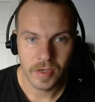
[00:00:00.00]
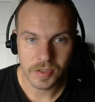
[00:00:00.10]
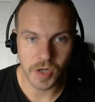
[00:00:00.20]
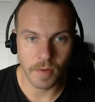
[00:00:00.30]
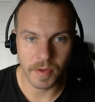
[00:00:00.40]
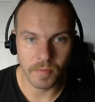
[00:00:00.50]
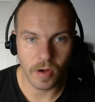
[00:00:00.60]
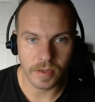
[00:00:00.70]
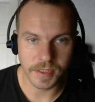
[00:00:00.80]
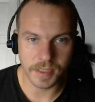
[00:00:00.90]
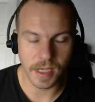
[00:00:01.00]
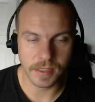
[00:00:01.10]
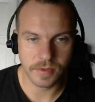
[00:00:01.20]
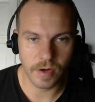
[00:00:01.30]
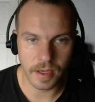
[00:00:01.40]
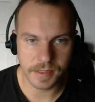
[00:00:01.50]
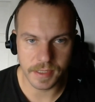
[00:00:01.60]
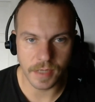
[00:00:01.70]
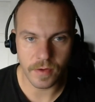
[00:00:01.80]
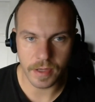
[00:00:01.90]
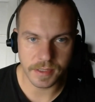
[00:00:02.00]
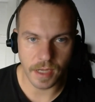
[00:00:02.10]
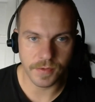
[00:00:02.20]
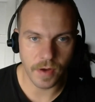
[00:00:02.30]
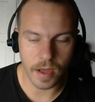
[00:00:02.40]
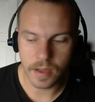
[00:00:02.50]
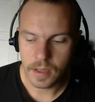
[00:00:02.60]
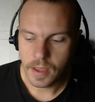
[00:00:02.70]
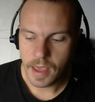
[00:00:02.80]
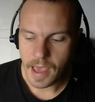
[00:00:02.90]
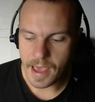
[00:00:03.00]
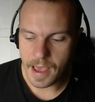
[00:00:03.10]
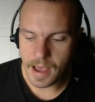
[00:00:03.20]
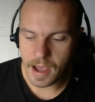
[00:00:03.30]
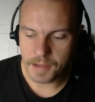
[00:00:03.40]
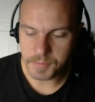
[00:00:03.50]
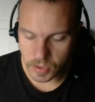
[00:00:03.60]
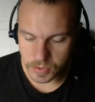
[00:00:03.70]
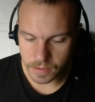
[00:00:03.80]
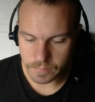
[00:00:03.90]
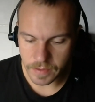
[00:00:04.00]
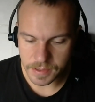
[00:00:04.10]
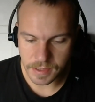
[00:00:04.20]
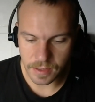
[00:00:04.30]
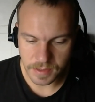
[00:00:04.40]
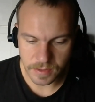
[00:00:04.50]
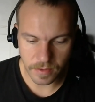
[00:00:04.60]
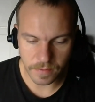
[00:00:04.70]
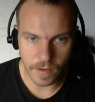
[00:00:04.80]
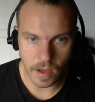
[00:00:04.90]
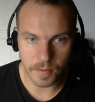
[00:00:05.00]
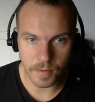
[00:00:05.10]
shopping malls, etc., etc., etc. I'm guilty of this sort of,